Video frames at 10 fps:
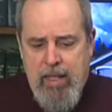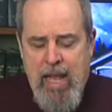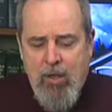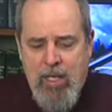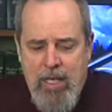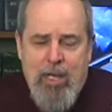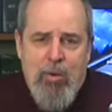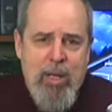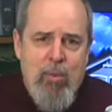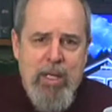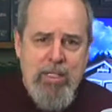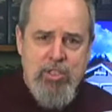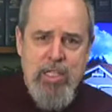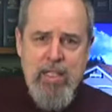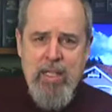How can he or anyone else
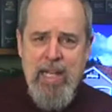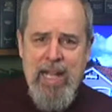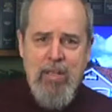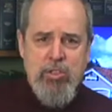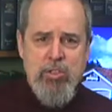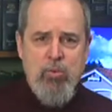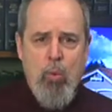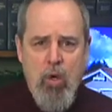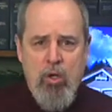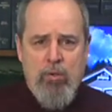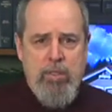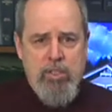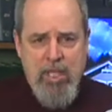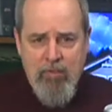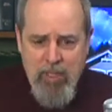say that a house is worth
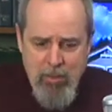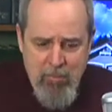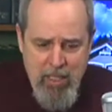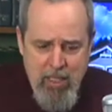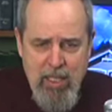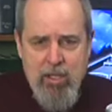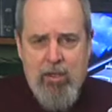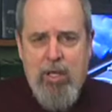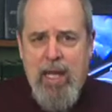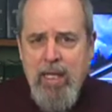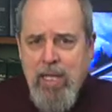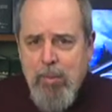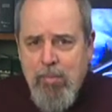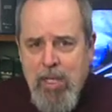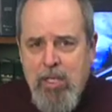70 million or
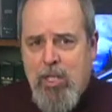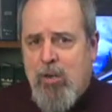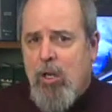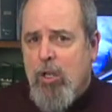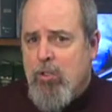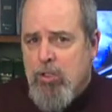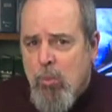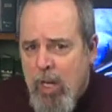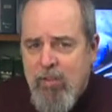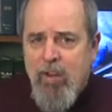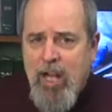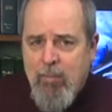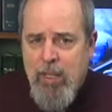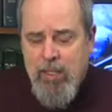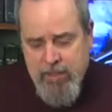90 million or 125
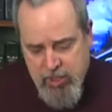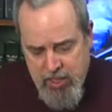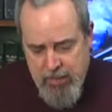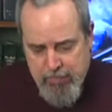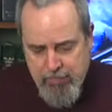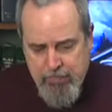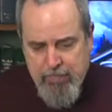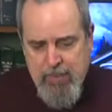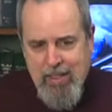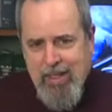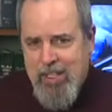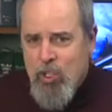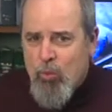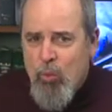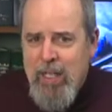million? You see,
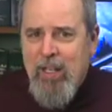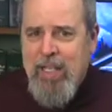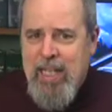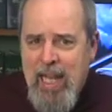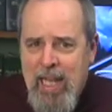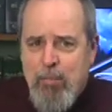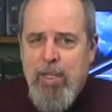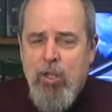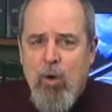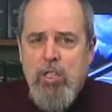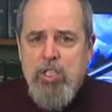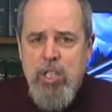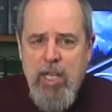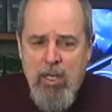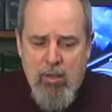you really can't because
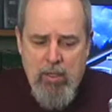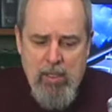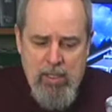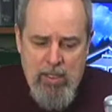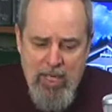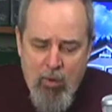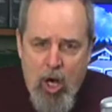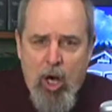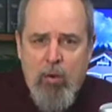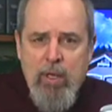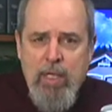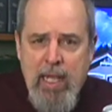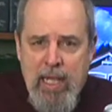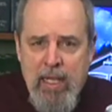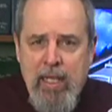there, there aren't
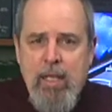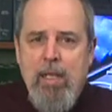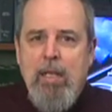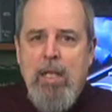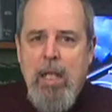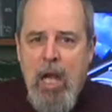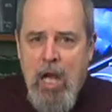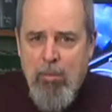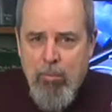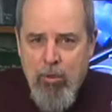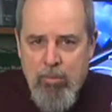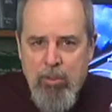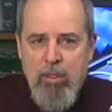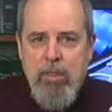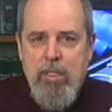any
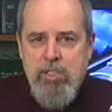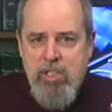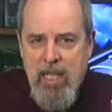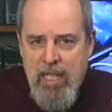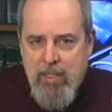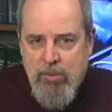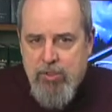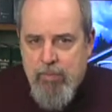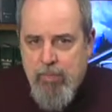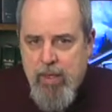comparable sales.